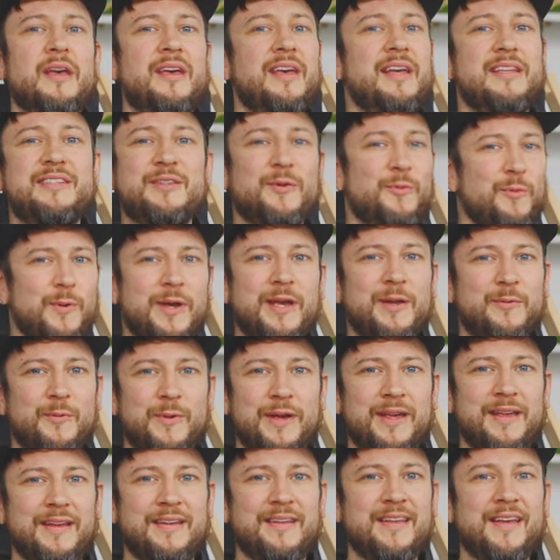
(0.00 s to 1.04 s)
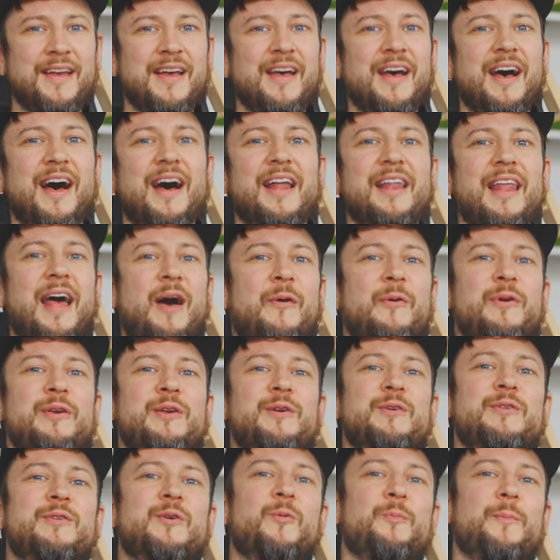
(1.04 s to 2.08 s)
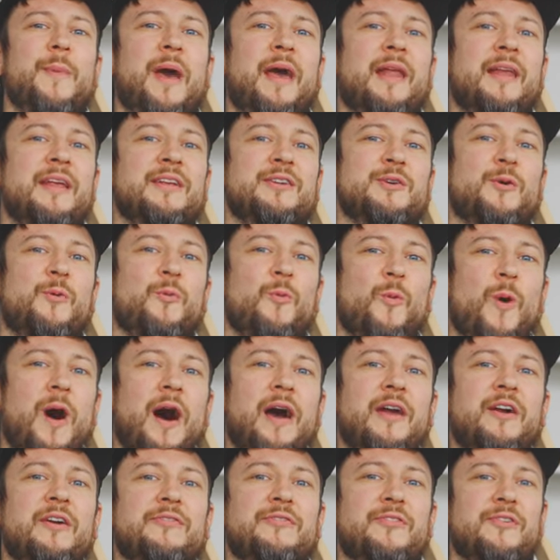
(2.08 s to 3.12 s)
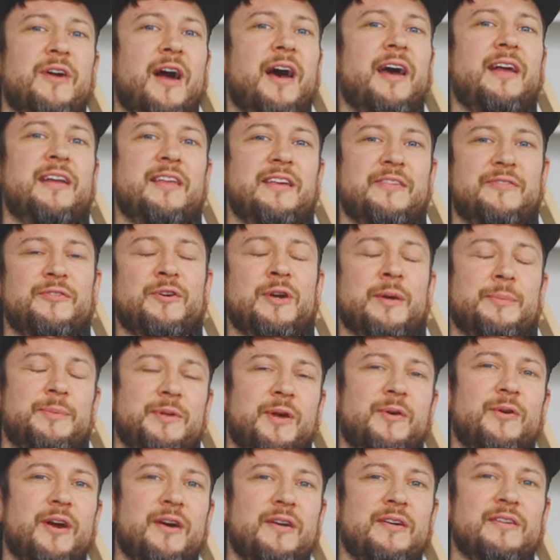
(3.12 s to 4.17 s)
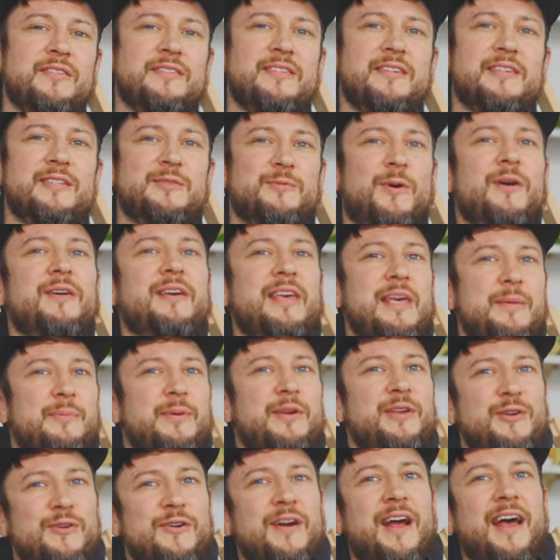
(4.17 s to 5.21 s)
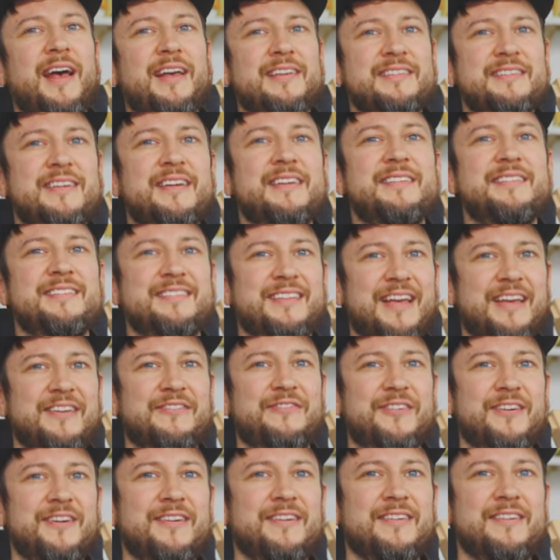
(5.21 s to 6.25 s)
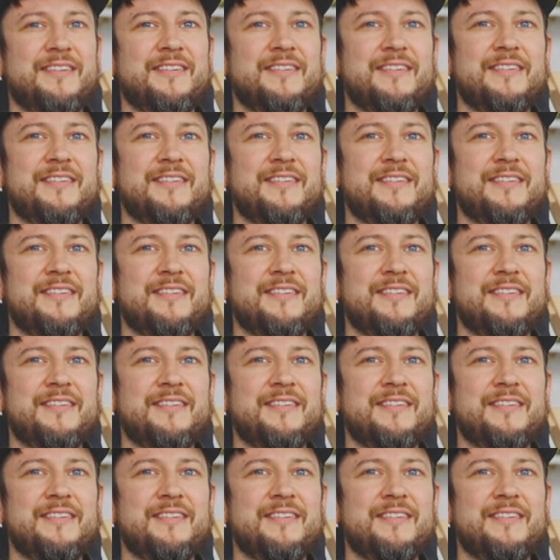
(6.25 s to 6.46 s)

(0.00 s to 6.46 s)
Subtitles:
It's a win-win, allowing you to manage a wider variety of cryptocurrencies while keeping your assets safer.